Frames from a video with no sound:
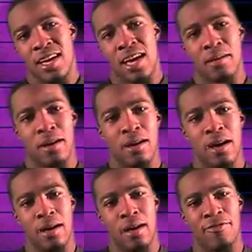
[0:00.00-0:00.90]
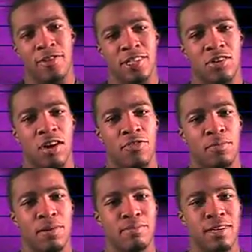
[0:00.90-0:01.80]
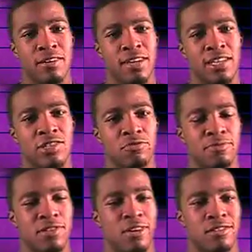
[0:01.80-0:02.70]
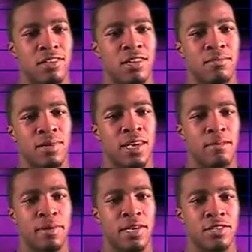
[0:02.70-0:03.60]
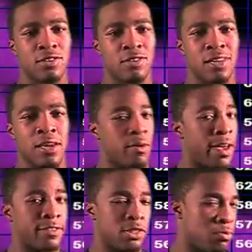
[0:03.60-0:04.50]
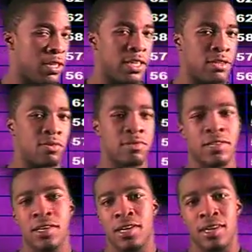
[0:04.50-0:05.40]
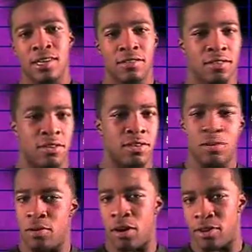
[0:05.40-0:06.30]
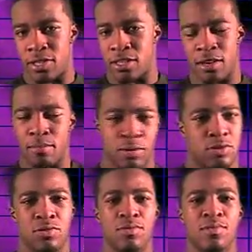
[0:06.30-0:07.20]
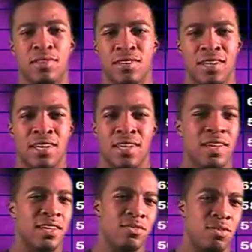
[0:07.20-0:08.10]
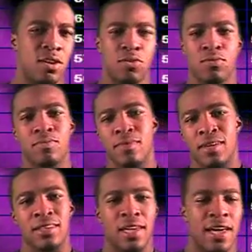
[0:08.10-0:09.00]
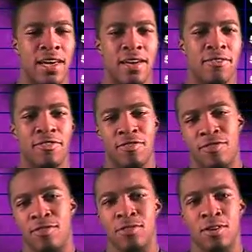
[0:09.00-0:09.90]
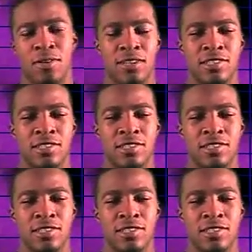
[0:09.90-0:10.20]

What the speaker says: I feel sorry for the people that are not superstars in the NBA because, you know, they don't have shoe deals, you know, they aren't in the commercials, you know, they have, you know,